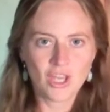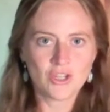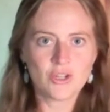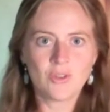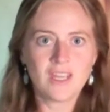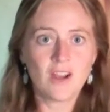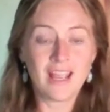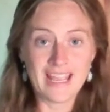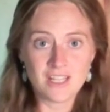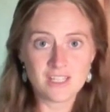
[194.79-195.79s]
Do you think our
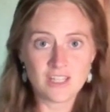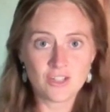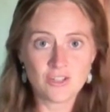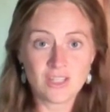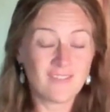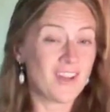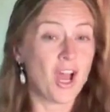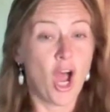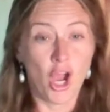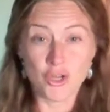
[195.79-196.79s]
ancestors, even
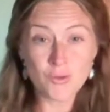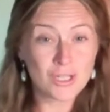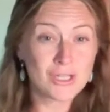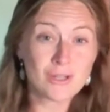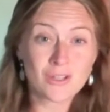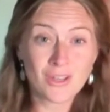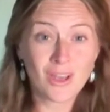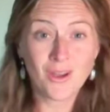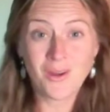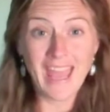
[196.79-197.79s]
100 years
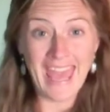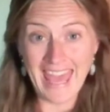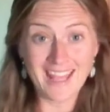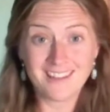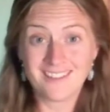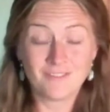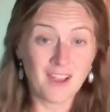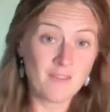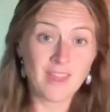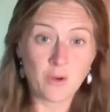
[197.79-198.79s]
ago, had
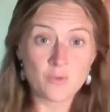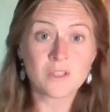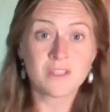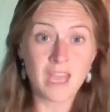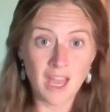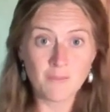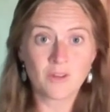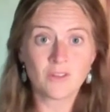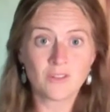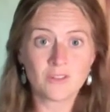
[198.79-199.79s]
5,000
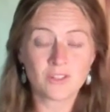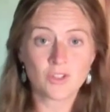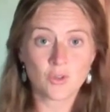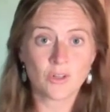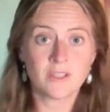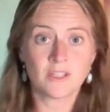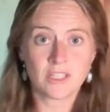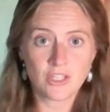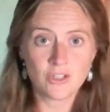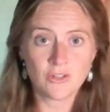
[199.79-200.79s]
chemicals stored in their
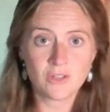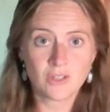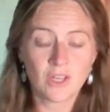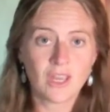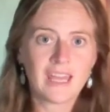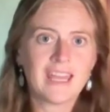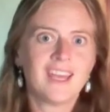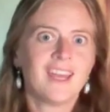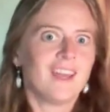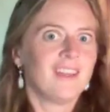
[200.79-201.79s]
tissues?
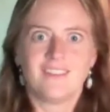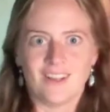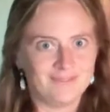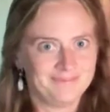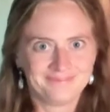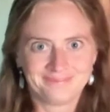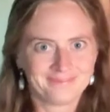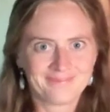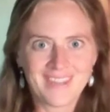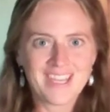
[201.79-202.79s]
No.
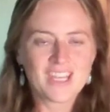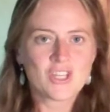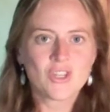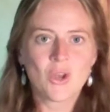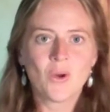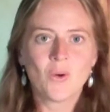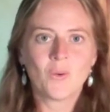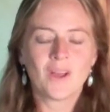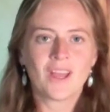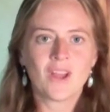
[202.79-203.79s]

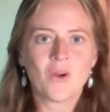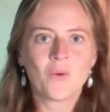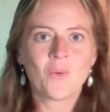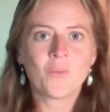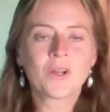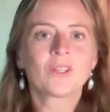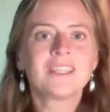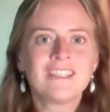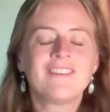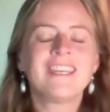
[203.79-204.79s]
So we're
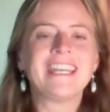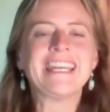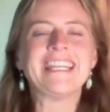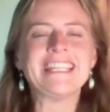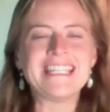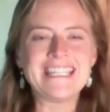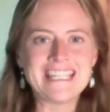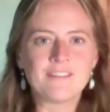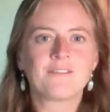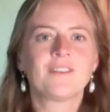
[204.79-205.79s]
living in a
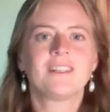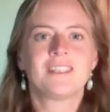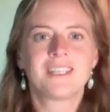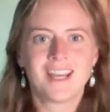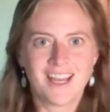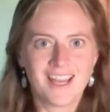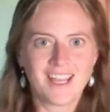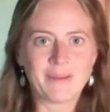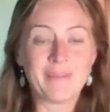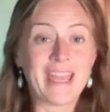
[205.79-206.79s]
different
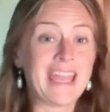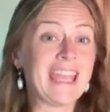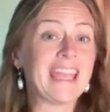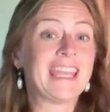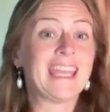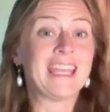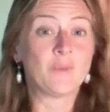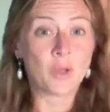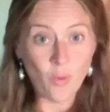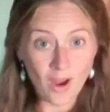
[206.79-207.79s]
time, and it
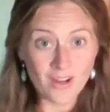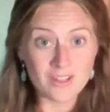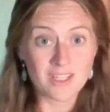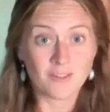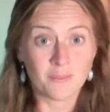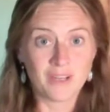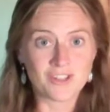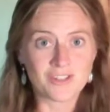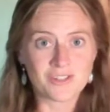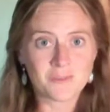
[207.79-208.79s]
requires different
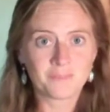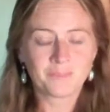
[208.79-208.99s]
measures.